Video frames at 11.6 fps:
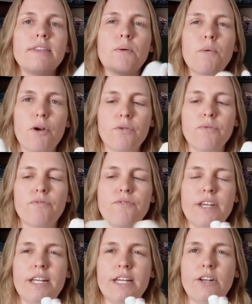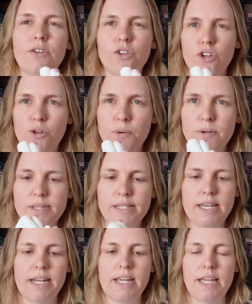They won't fit in on the newborn
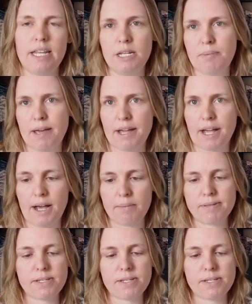setting in your bear cubs.